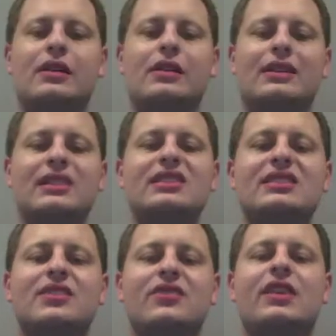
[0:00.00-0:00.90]
This
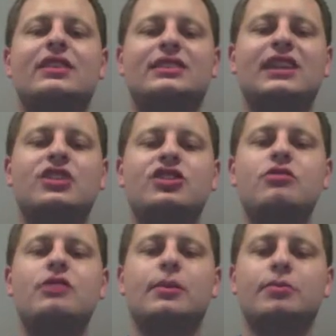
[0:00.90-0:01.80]
feels like two
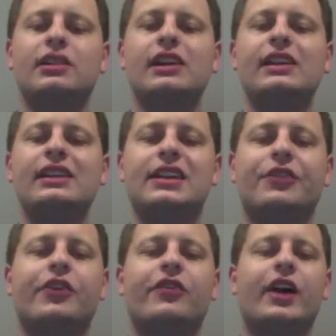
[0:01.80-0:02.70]
completely
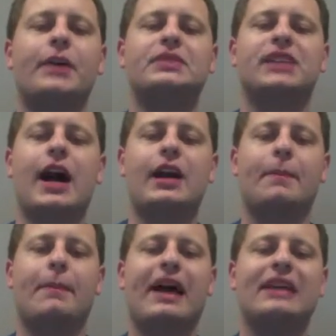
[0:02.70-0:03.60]
different films cut
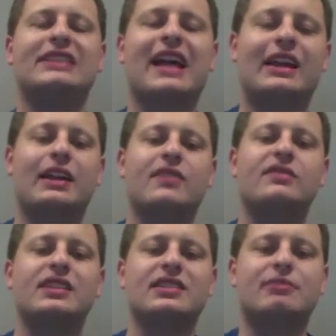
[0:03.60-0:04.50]
up by executives
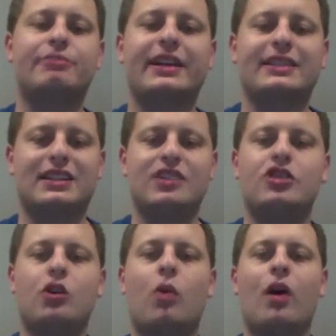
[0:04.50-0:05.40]
and spliced
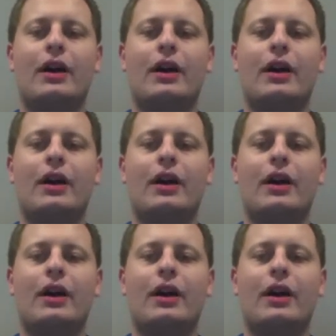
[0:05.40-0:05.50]
into one.